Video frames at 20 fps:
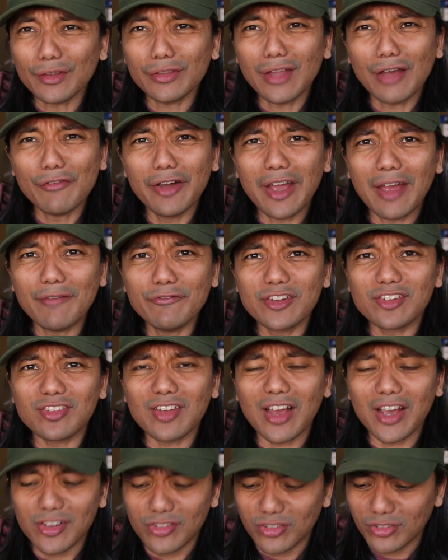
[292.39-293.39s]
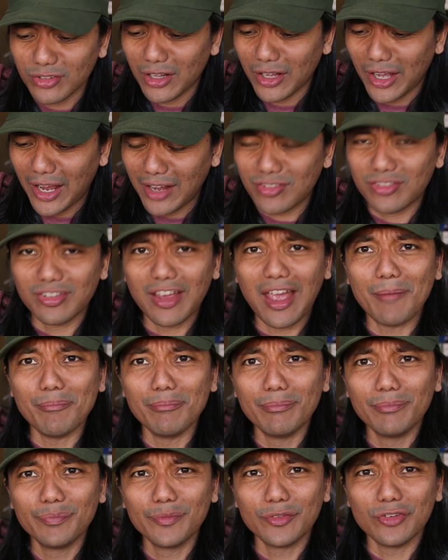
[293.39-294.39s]
never emphasized
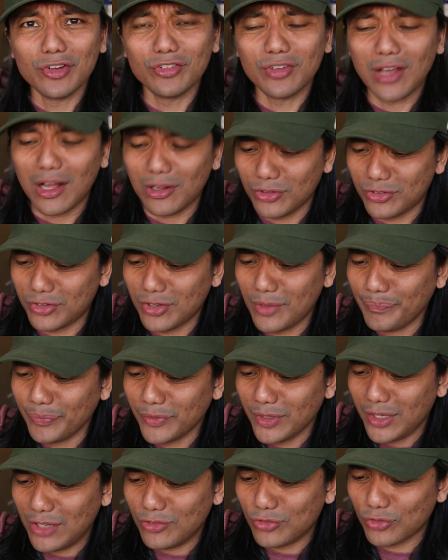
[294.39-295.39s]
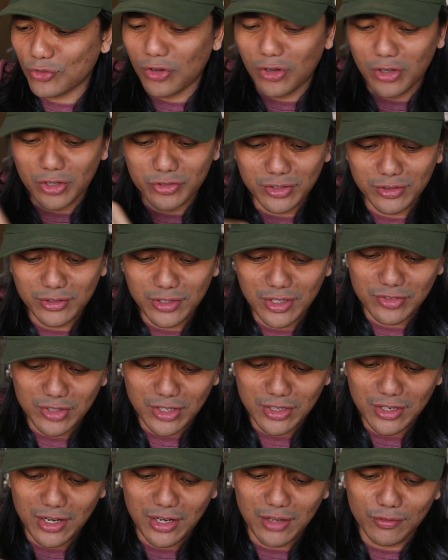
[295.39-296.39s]
exam results and scores and things
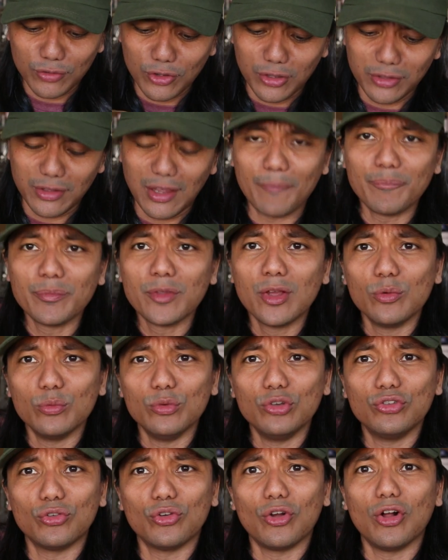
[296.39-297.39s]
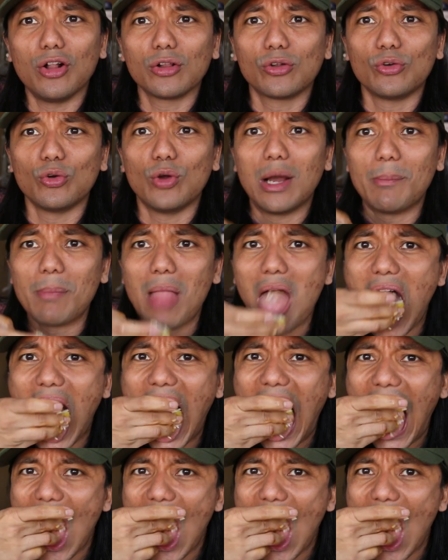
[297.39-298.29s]
like that, and thought that we should all grow up